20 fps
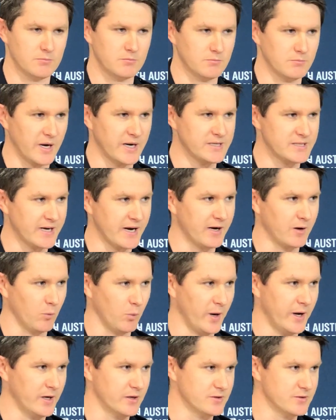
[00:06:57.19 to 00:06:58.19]
maintain
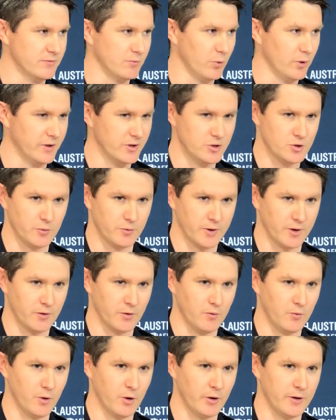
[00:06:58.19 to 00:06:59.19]
awareness of what they're doing on
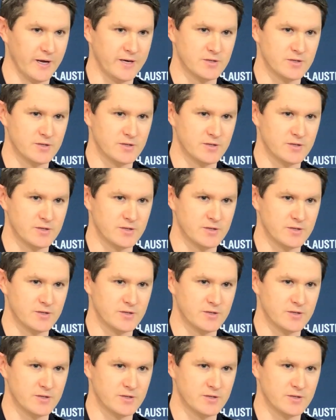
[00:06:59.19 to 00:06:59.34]
the road.